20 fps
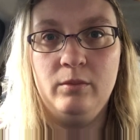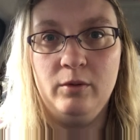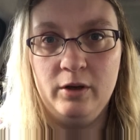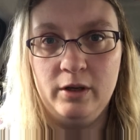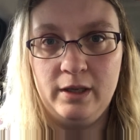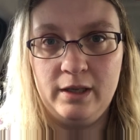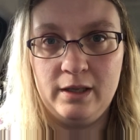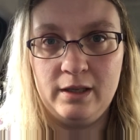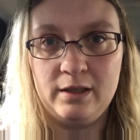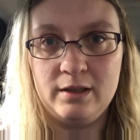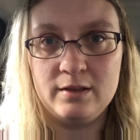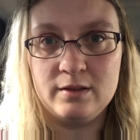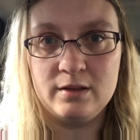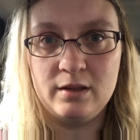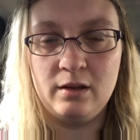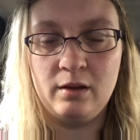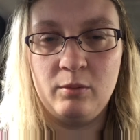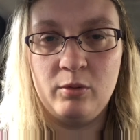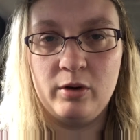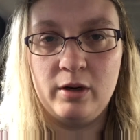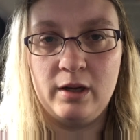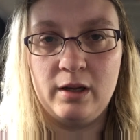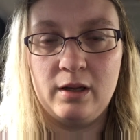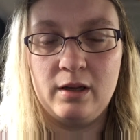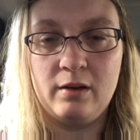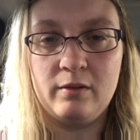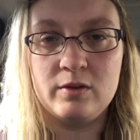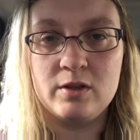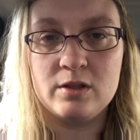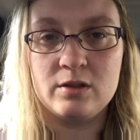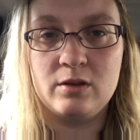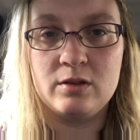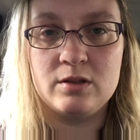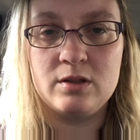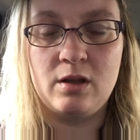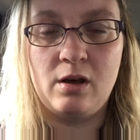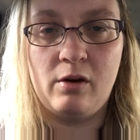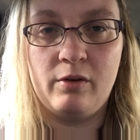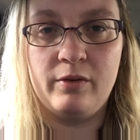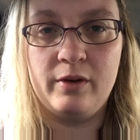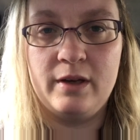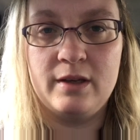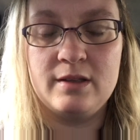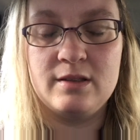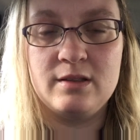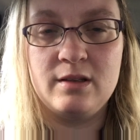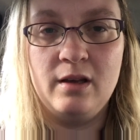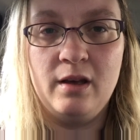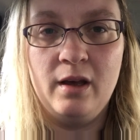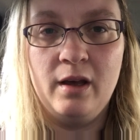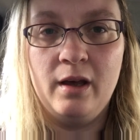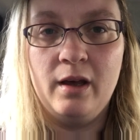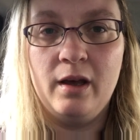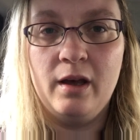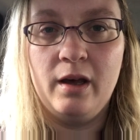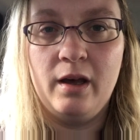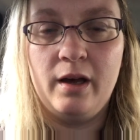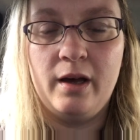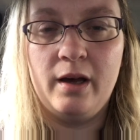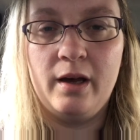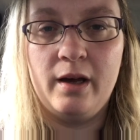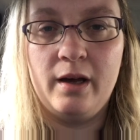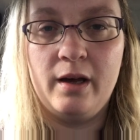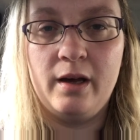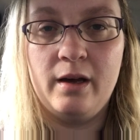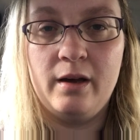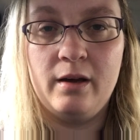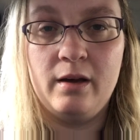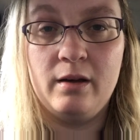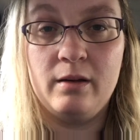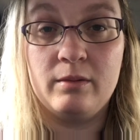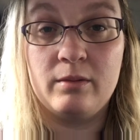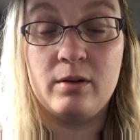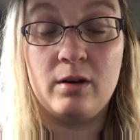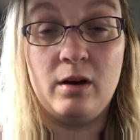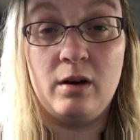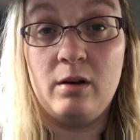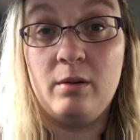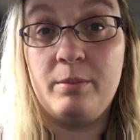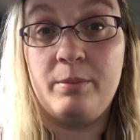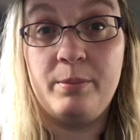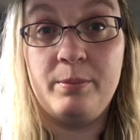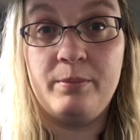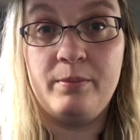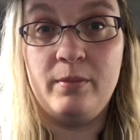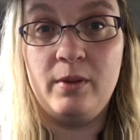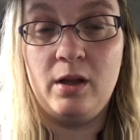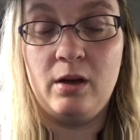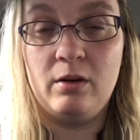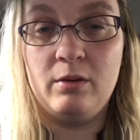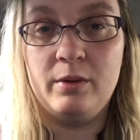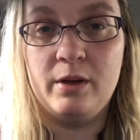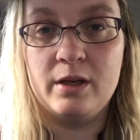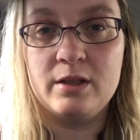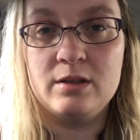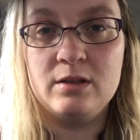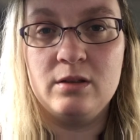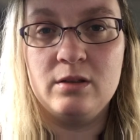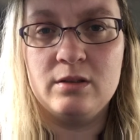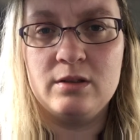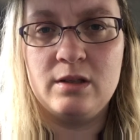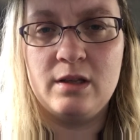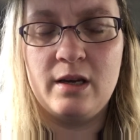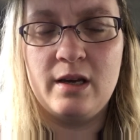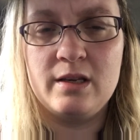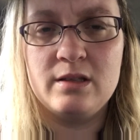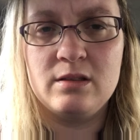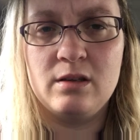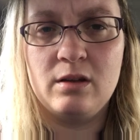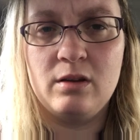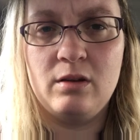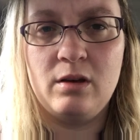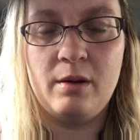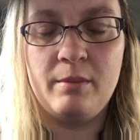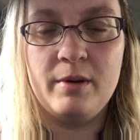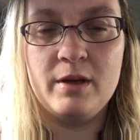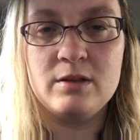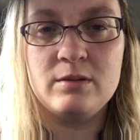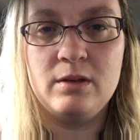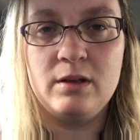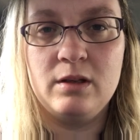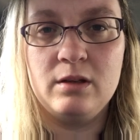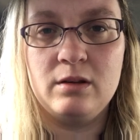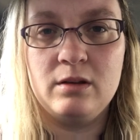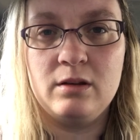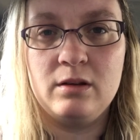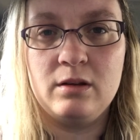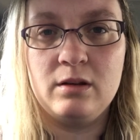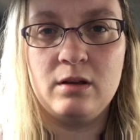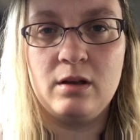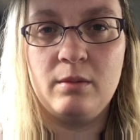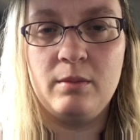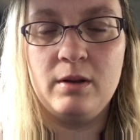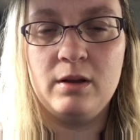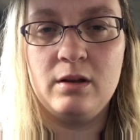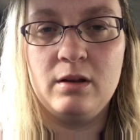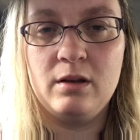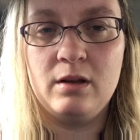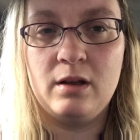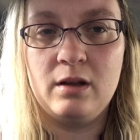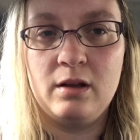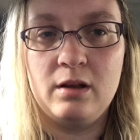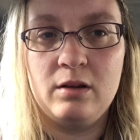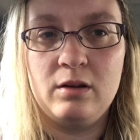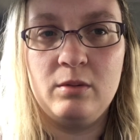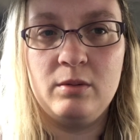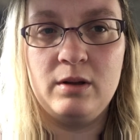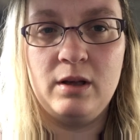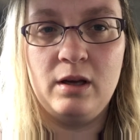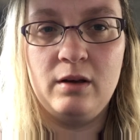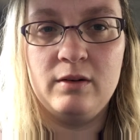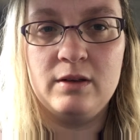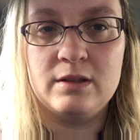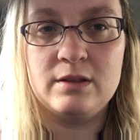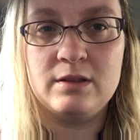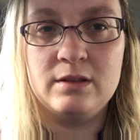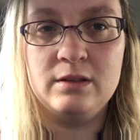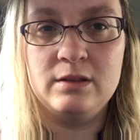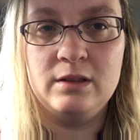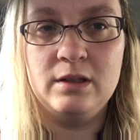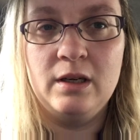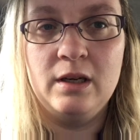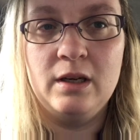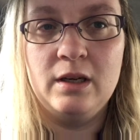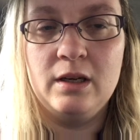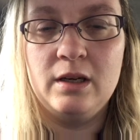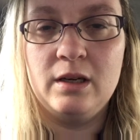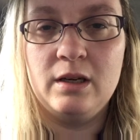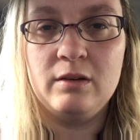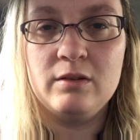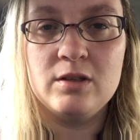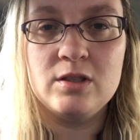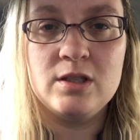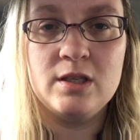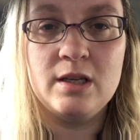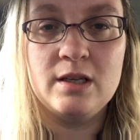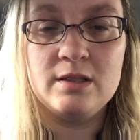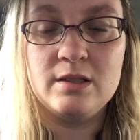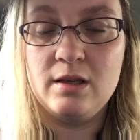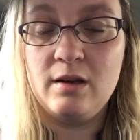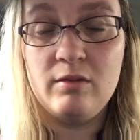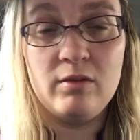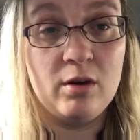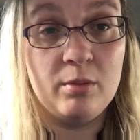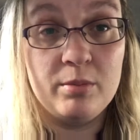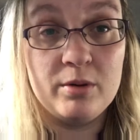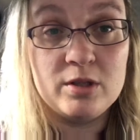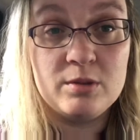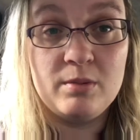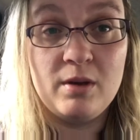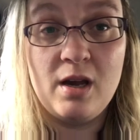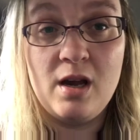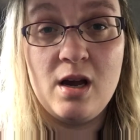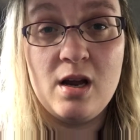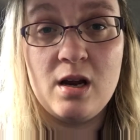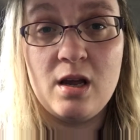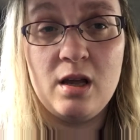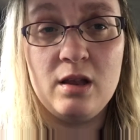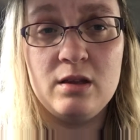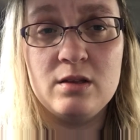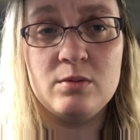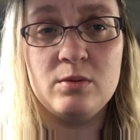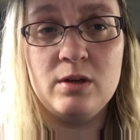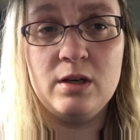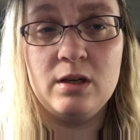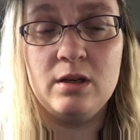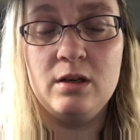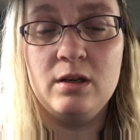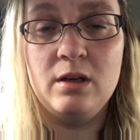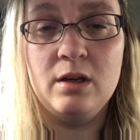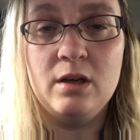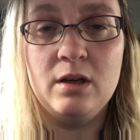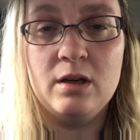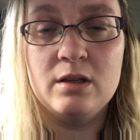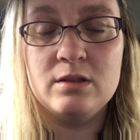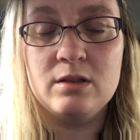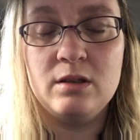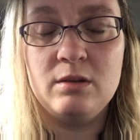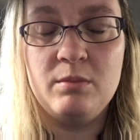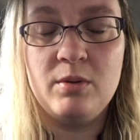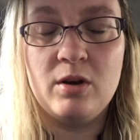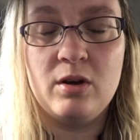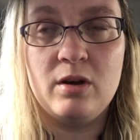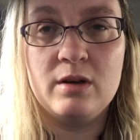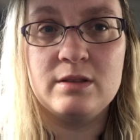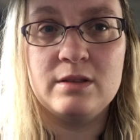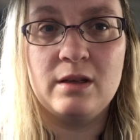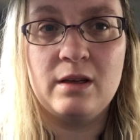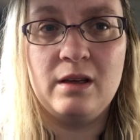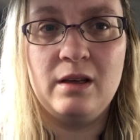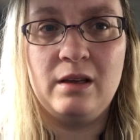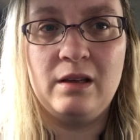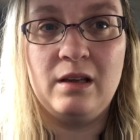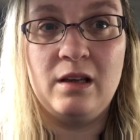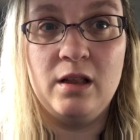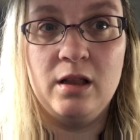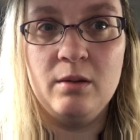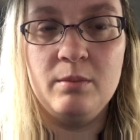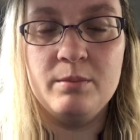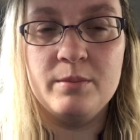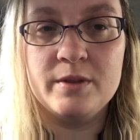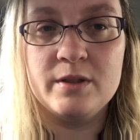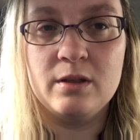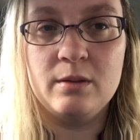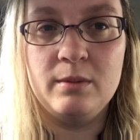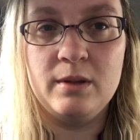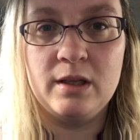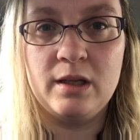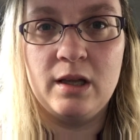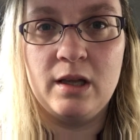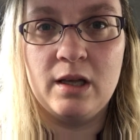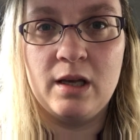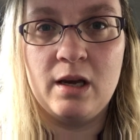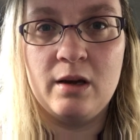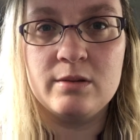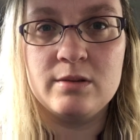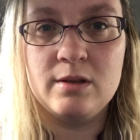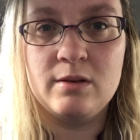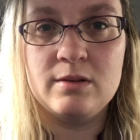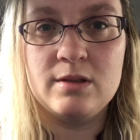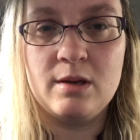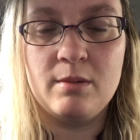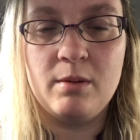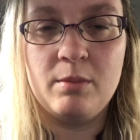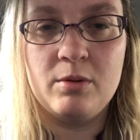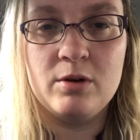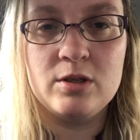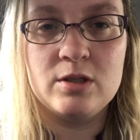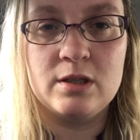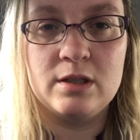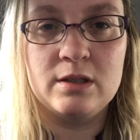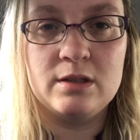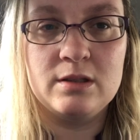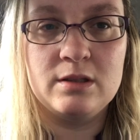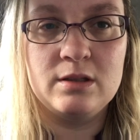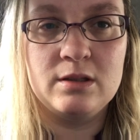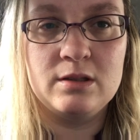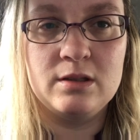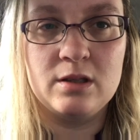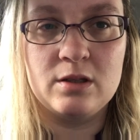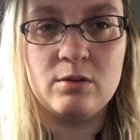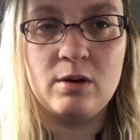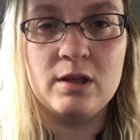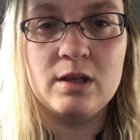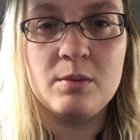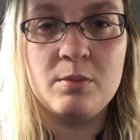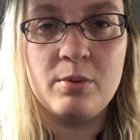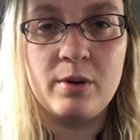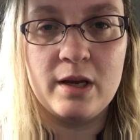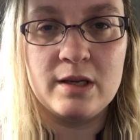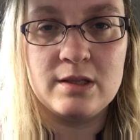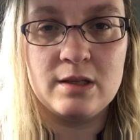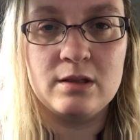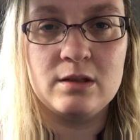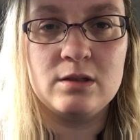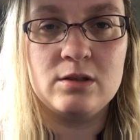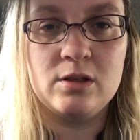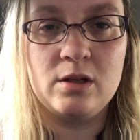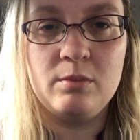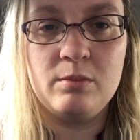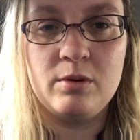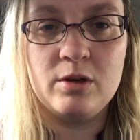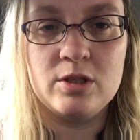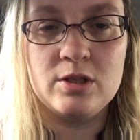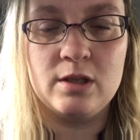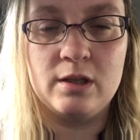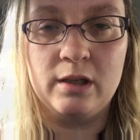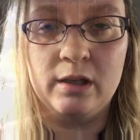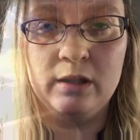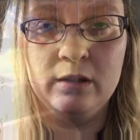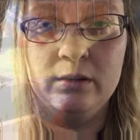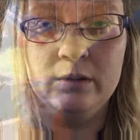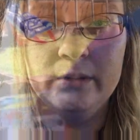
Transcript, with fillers: Morning, Sunday morning. I've just got to the office. Uh, I've got lot of work to do today, so I thought I might as well come in and uh, do a day of it. And I just realised I've not brushed my hair again this morning. It's only because I'm getting clumps of the bloody thing out every time I brush it, so it's quite depressing to try and brush it now.